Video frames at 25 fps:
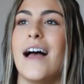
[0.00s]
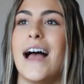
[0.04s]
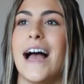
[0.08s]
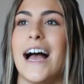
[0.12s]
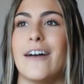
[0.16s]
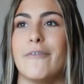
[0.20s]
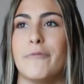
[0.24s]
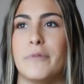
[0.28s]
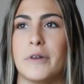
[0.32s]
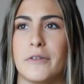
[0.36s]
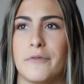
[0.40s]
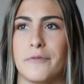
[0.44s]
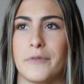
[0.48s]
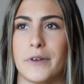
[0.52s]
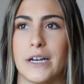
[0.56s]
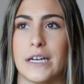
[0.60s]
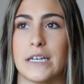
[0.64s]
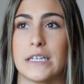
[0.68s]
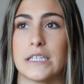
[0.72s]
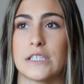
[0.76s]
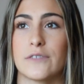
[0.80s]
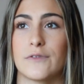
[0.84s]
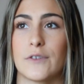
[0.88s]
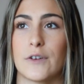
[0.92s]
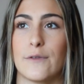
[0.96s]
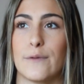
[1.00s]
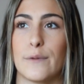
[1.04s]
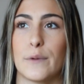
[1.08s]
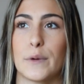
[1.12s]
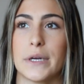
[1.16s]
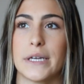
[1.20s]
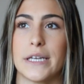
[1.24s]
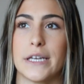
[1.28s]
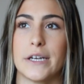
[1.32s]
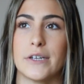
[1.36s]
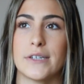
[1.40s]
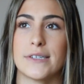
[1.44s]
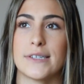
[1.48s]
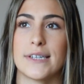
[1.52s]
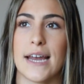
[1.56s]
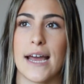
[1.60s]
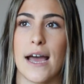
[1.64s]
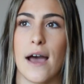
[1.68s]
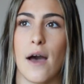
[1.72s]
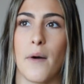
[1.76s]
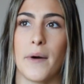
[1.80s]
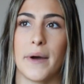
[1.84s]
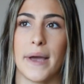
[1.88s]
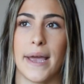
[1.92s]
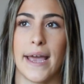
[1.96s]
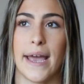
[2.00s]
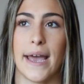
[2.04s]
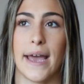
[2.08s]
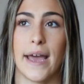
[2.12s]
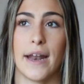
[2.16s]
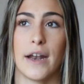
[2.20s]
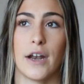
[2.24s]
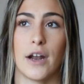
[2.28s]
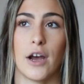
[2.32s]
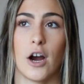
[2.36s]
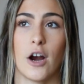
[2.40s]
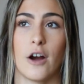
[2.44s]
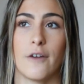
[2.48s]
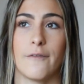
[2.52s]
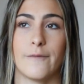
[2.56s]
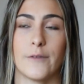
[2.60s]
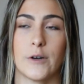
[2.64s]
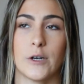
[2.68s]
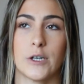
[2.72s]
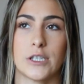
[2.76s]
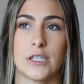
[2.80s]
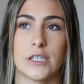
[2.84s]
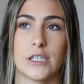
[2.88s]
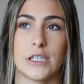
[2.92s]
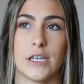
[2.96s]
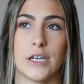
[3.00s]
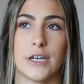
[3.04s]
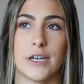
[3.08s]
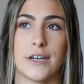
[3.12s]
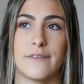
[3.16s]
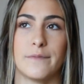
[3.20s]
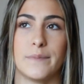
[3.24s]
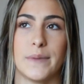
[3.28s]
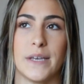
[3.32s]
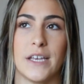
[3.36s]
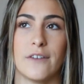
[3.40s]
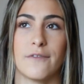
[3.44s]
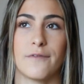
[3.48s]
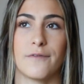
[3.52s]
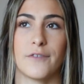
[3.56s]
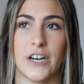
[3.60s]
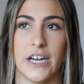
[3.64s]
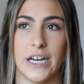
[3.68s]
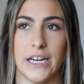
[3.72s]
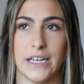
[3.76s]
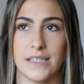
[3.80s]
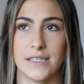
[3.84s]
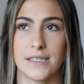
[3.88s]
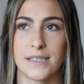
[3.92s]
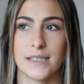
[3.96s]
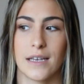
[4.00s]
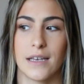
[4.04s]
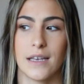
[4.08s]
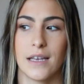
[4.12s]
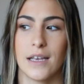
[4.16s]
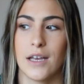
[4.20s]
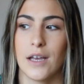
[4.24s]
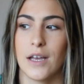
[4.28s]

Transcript: have been friends for 4 years now, and our first year of being friends,